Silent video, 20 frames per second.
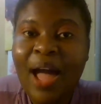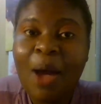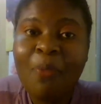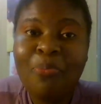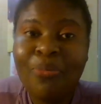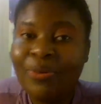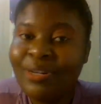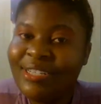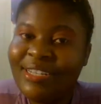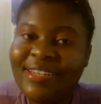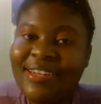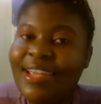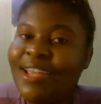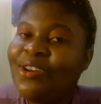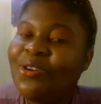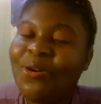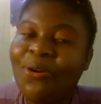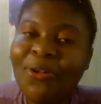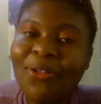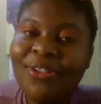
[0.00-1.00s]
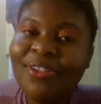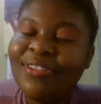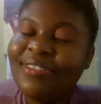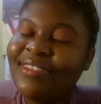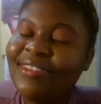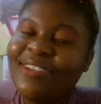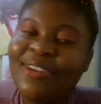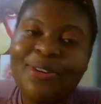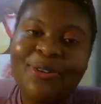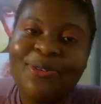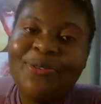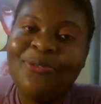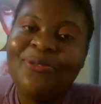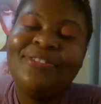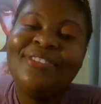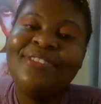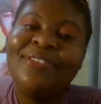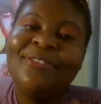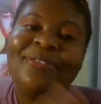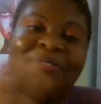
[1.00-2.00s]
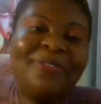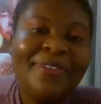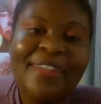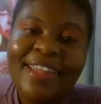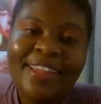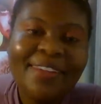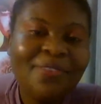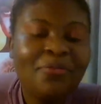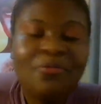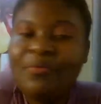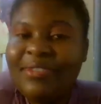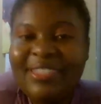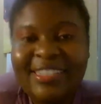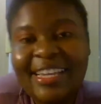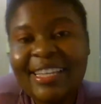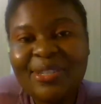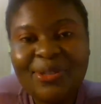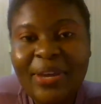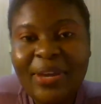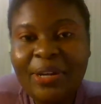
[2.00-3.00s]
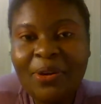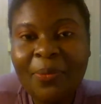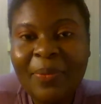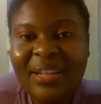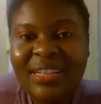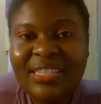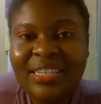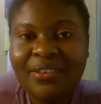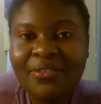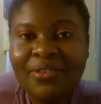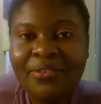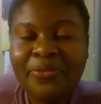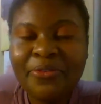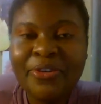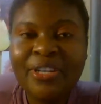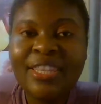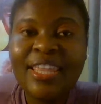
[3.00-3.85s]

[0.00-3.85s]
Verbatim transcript: aborted at all no so just do a normal delivery.